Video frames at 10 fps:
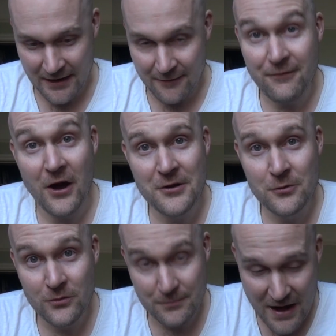
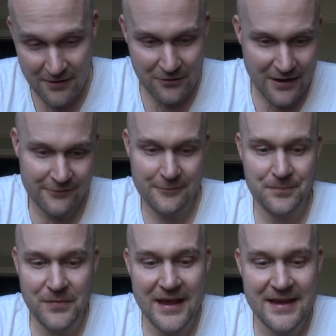Final paragraph.
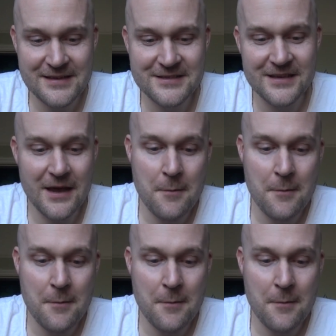His